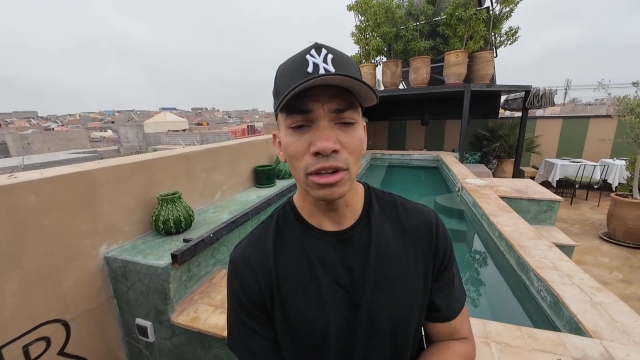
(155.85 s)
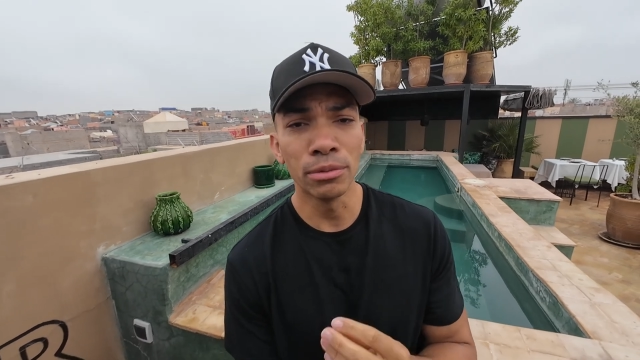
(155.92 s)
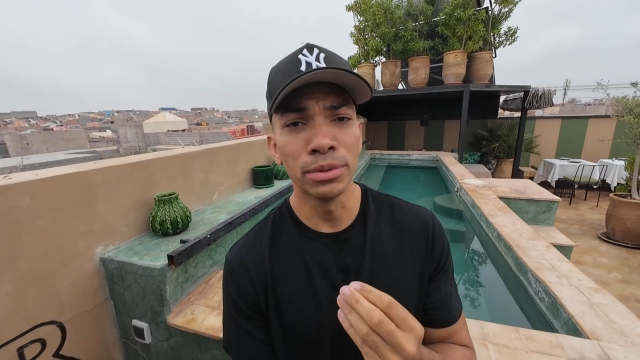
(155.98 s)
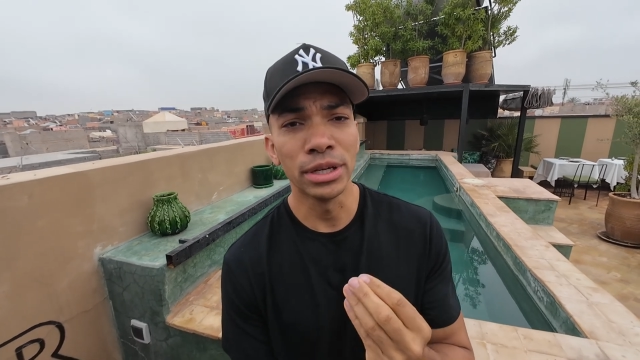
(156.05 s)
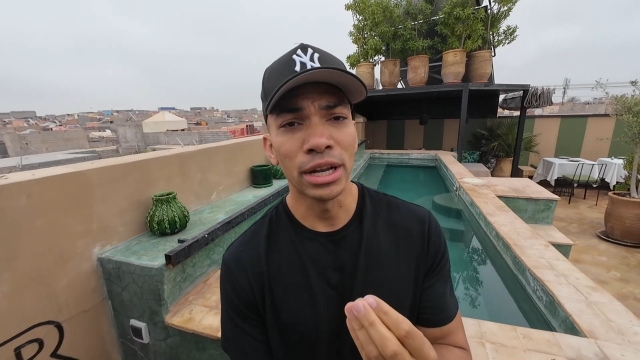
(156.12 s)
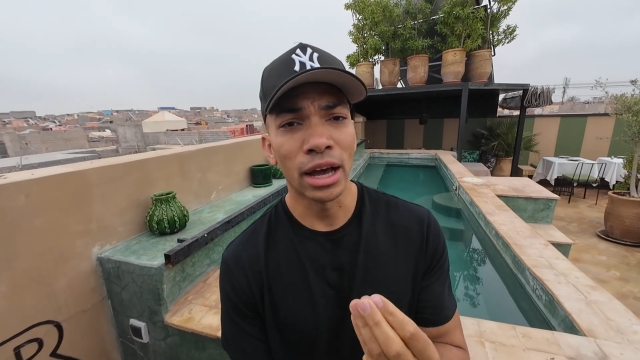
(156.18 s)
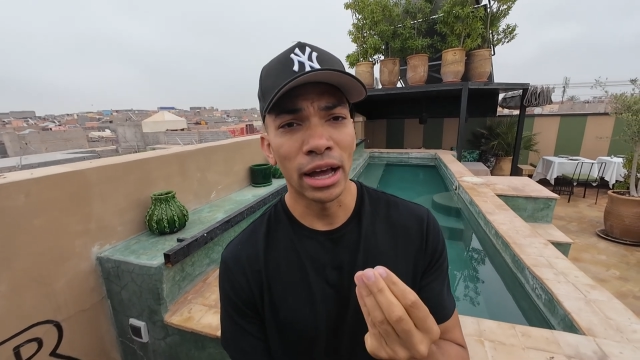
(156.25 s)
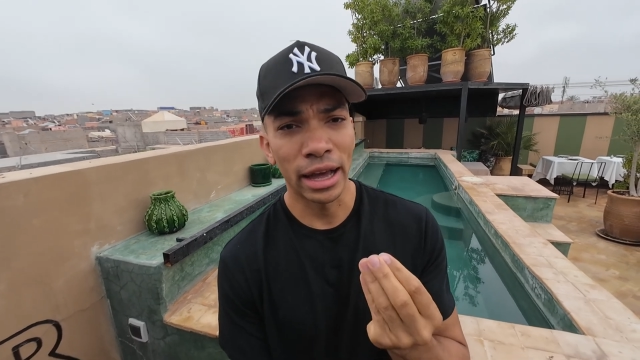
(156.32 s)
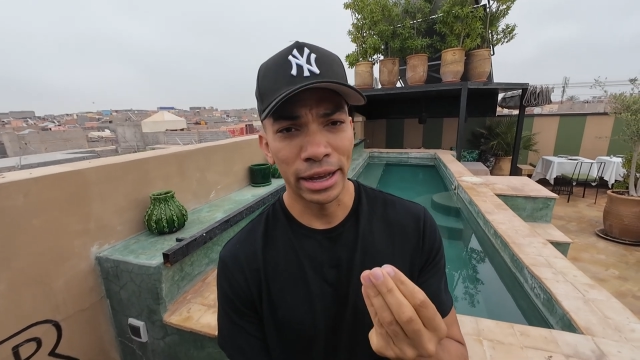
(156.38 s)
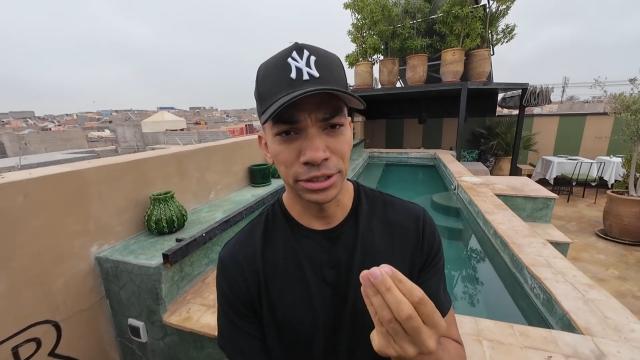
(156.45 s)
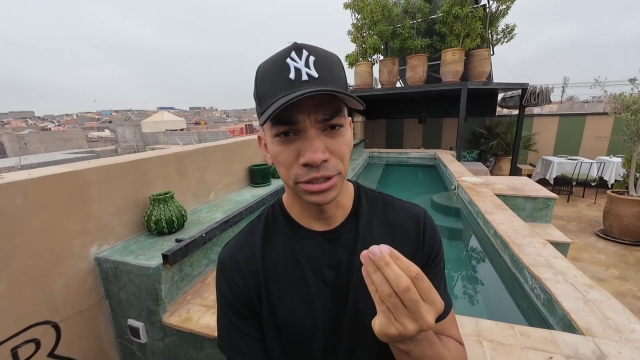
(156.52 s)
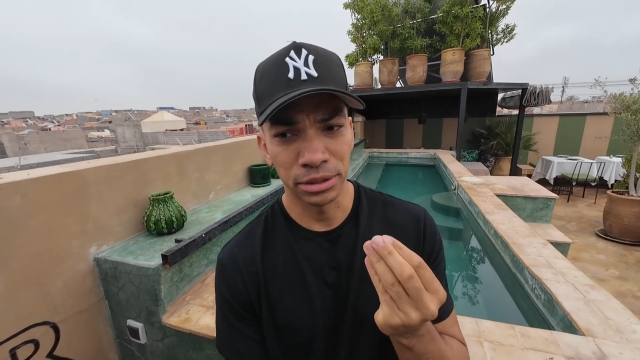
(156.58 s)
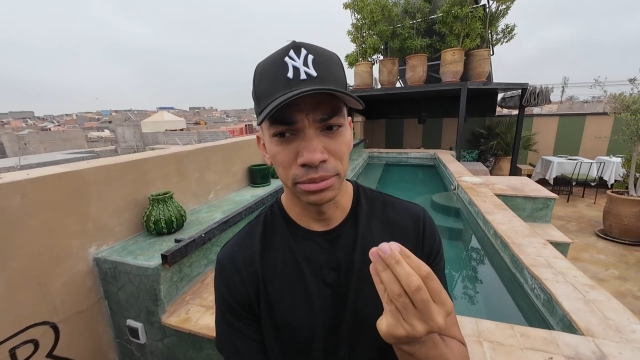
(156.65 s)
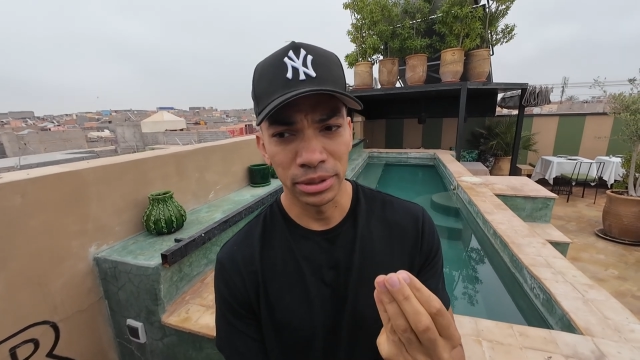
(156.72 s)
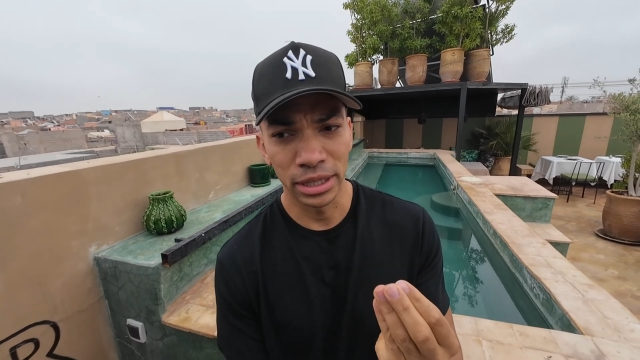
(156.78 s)
but not
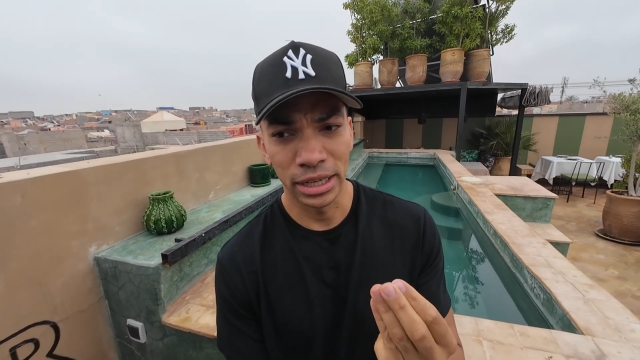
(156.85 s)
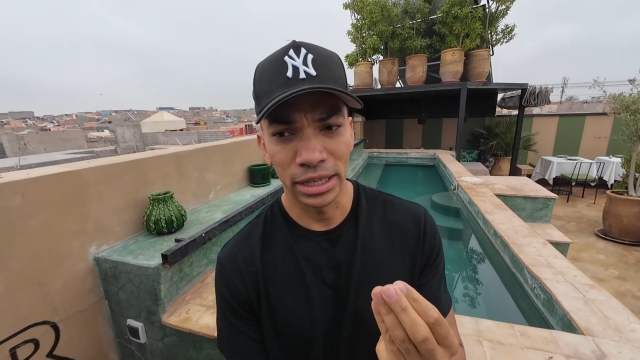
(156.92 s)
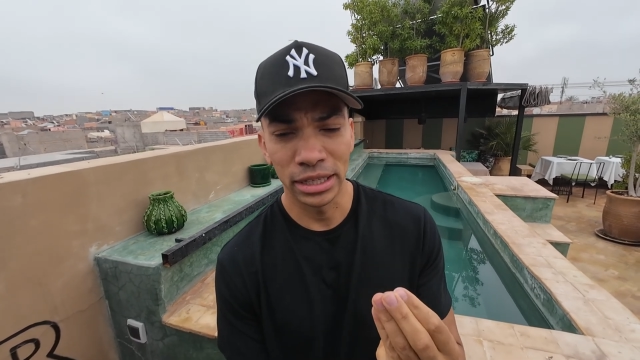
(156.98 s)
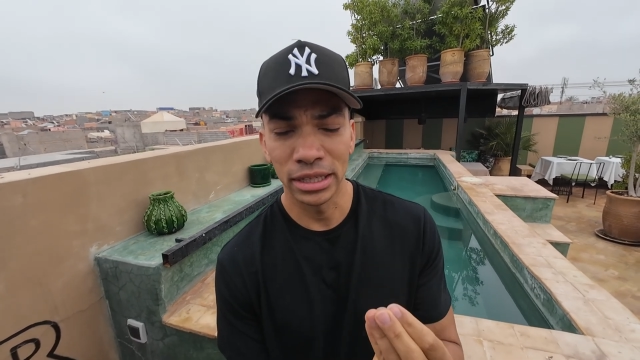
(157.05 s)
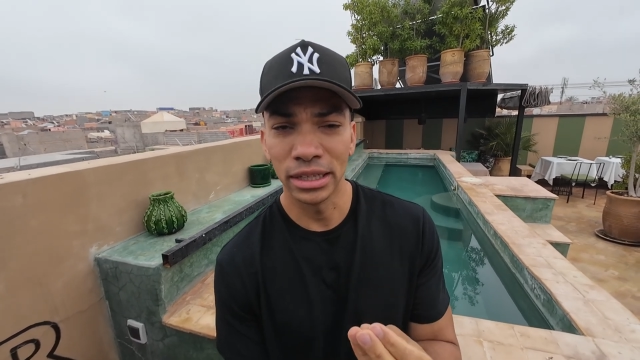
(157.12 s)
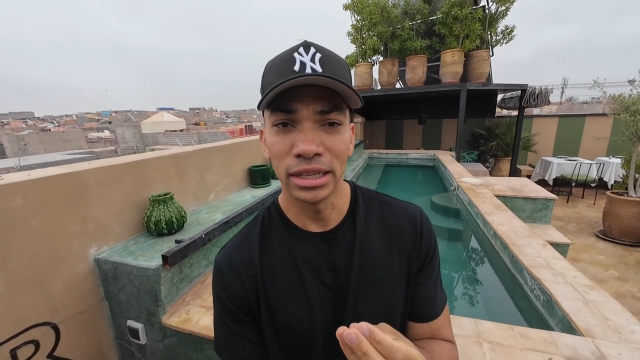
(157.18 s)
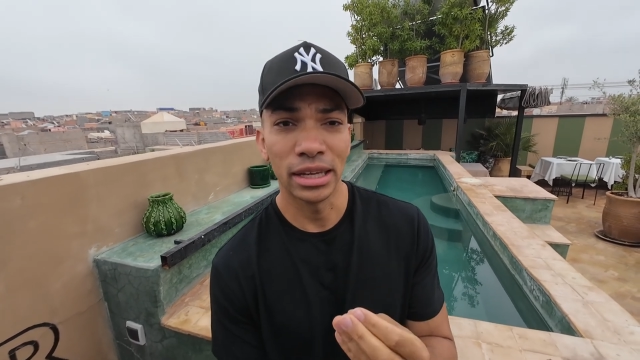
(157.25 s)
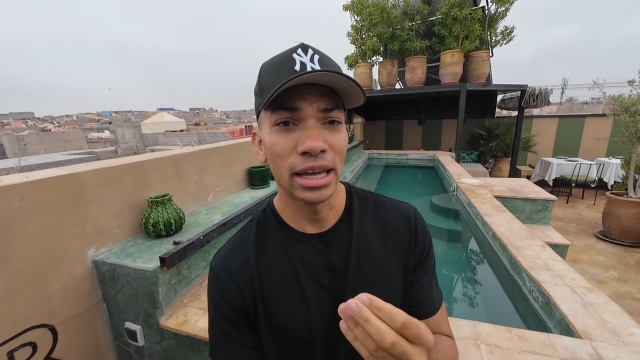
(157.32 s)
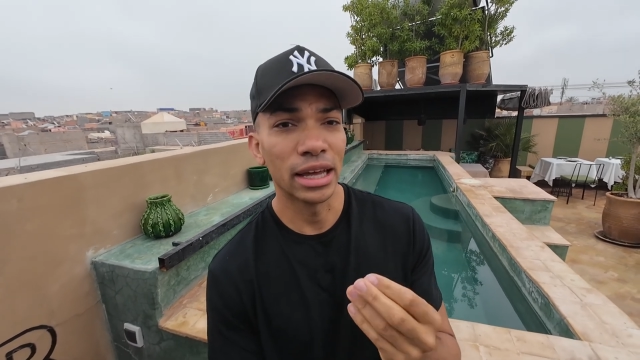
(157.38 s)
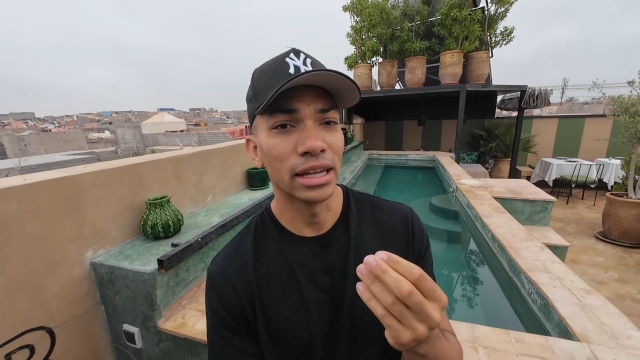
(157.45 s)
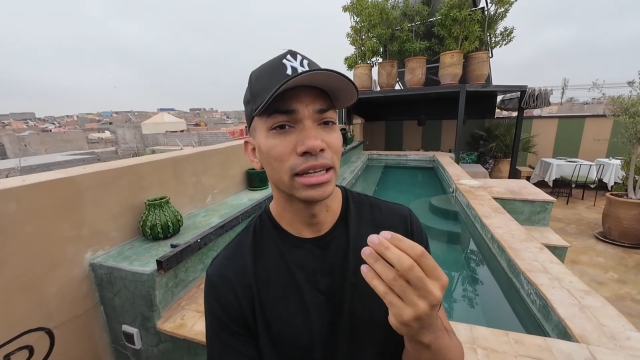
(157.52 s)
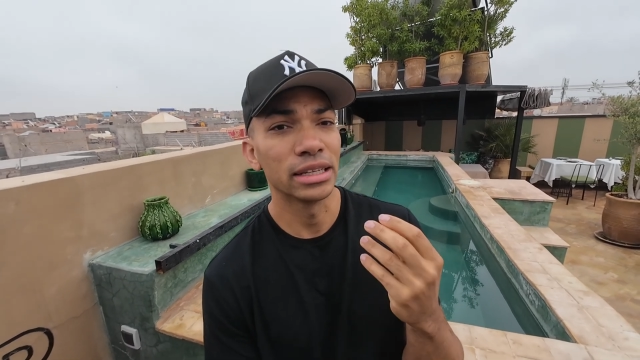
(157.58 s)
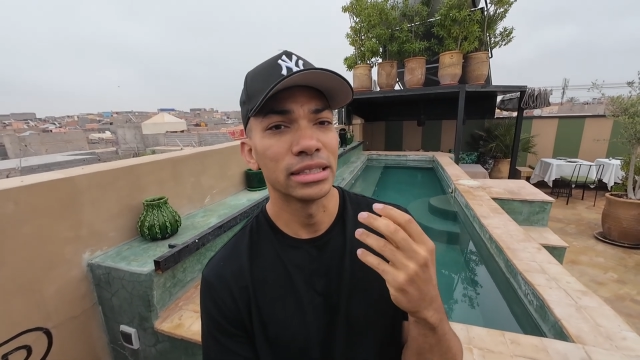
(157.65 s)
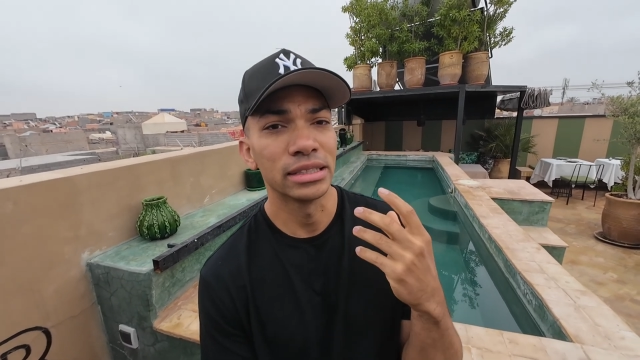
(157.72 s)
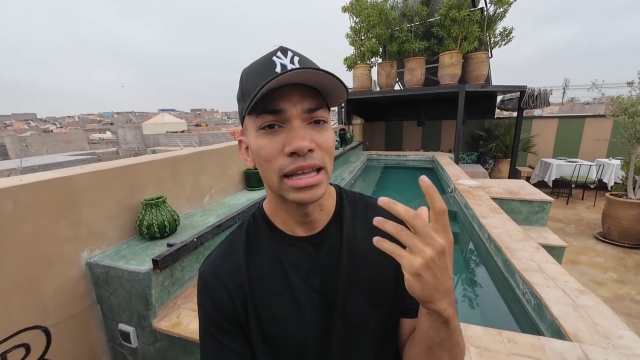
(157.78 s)
actually related.
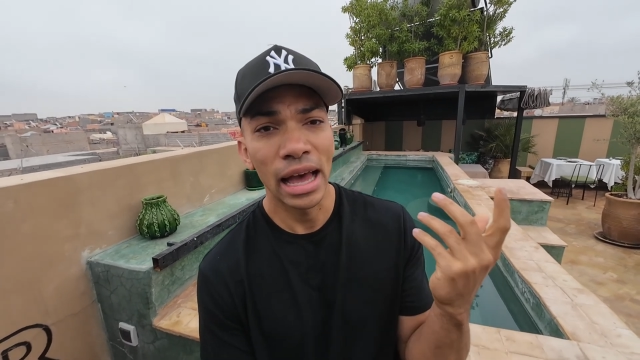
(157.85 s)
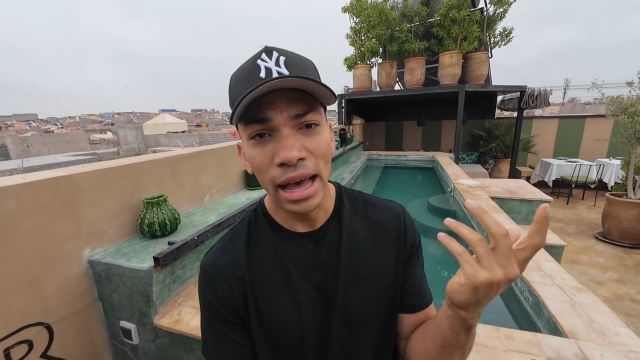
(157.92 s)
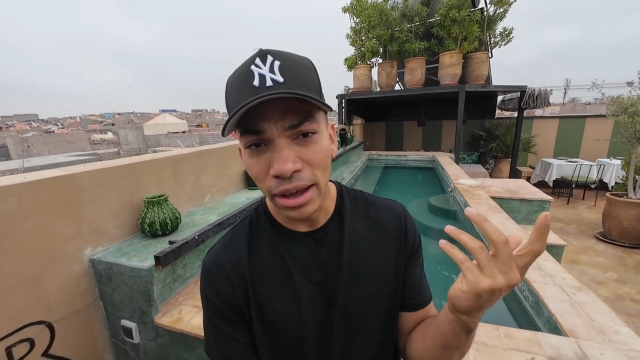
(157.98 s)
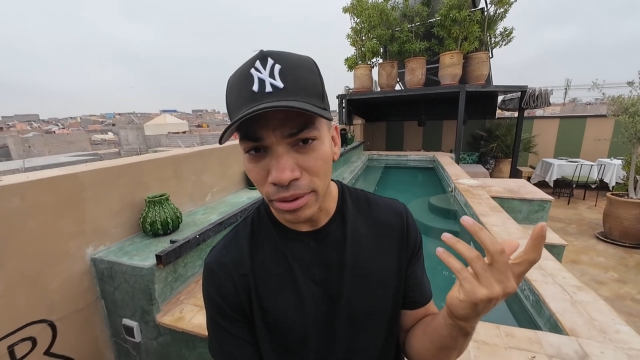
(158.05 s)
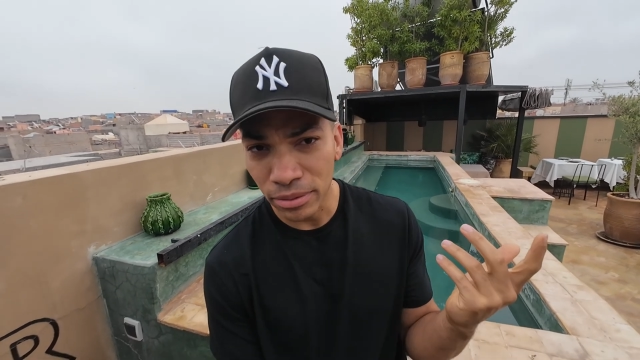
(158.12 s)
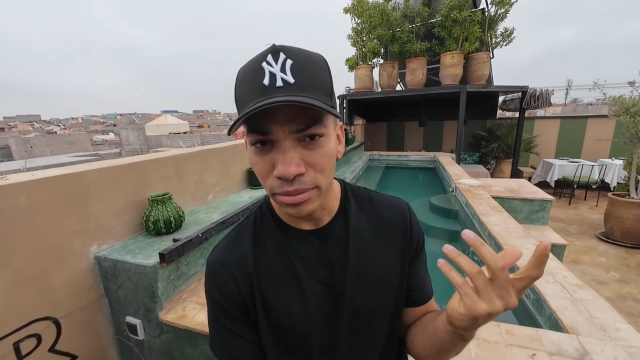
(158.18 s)
And his dad,